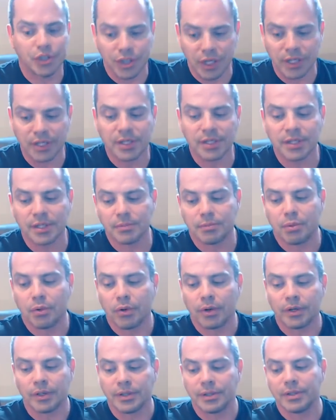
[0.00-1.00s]
just as
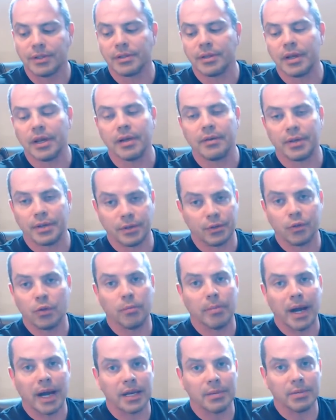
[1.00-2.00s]
important to a
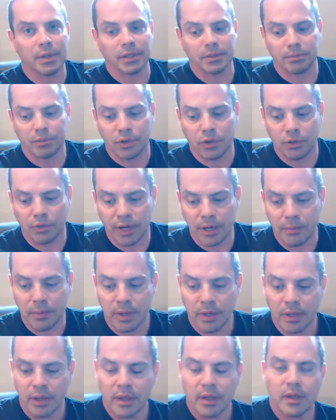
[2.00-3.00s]
bodybuilding program.
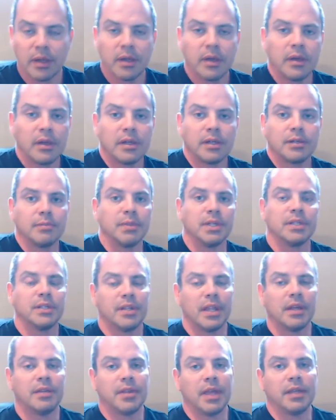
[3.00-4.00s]
I mean,
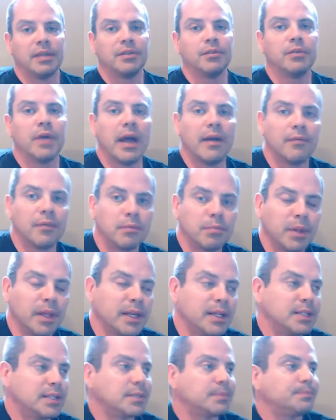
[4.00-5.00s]
they, they do have their
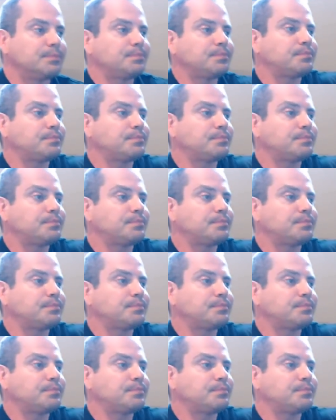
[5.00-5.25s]
place.